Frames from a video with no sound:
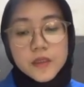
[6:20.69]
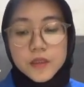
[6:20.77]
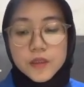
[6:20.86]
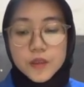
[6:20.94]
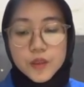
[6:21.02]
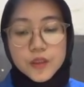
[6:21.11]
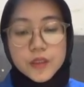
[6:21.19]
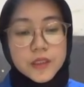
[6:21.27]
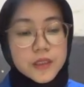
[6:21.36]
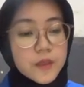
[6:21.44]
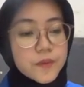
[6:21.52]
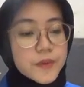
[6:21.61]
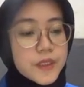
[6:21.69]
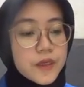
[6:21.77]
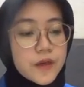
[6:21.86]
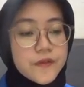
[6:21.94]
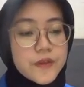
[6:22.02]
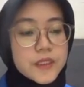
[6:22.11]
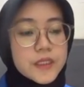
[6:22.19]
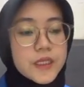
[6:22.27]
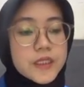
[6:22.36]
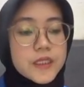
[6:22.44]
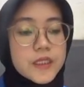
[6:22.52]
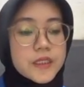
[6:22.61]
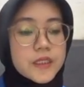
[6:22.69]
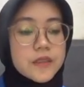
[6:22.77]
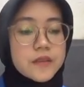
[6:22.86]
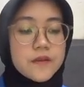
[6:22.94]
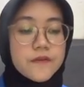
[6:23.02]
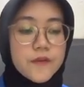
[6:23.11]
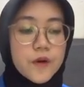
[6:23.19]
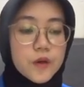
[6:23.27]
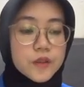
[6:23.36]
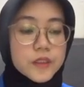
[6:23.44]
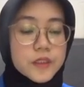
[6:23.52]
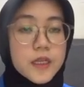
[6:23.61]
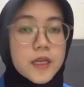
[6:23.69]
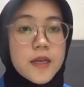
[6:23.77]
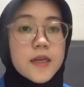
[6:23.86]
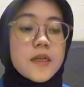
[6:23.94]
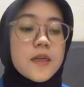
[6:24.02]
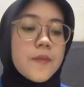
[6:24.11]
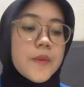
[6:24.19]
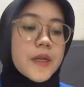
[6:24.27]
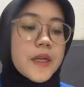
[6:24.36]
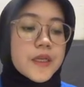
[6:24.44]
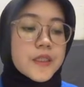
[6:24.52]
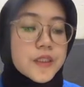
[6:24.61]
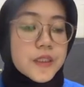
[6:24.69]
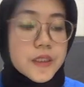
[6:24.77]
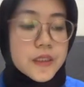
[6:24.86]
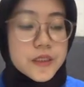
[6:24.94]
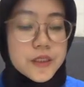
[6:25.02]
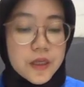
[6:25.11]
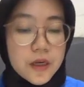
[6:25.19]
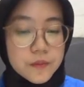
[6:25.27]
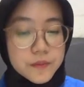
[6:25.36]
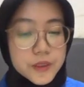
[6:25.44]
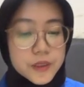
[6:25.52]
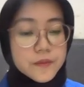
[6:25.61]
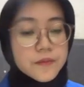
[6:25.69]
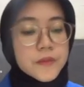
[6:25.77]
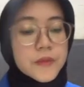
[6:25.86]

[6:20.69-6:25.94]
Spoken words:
So the subject of the sentence is the fox, the main action is jumps.